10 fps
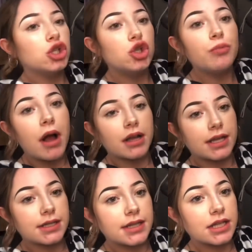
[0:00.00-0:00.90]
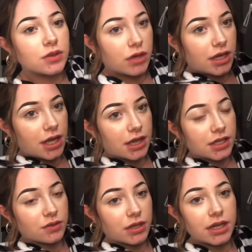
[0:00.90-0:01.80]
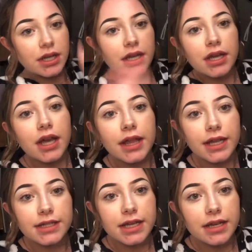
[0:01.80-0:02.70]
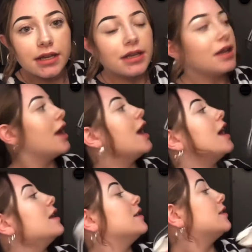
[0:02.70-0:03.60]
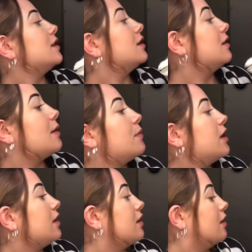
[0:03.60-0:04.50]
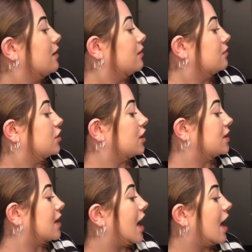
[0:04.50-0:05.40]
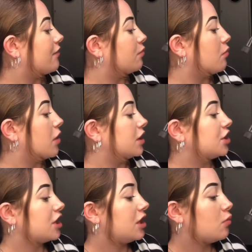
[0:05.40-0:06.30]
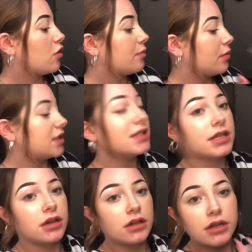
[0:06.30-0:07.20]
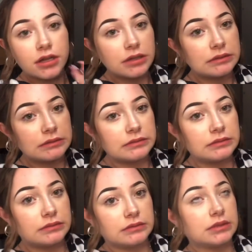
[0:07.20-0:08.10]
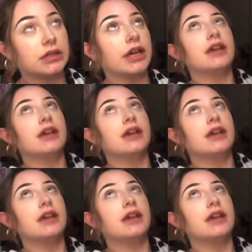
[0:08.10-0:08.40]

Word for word: two pockets this one and this one and that's it and I mean she doesn't have much anymore but still Ugh.